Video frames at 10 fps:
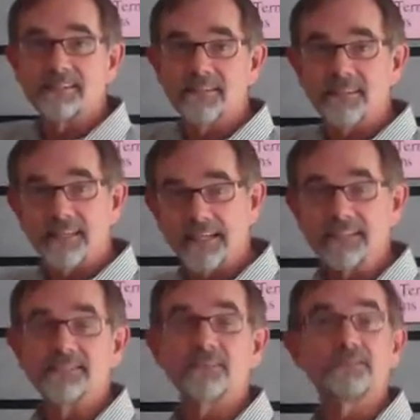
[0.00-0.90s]
the
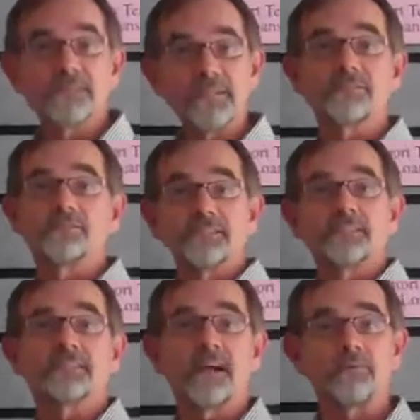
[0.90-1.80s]
things or
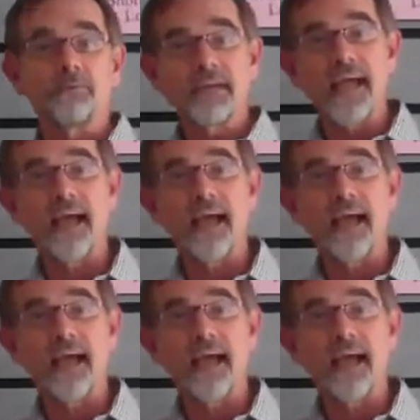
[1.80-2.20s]
resources that we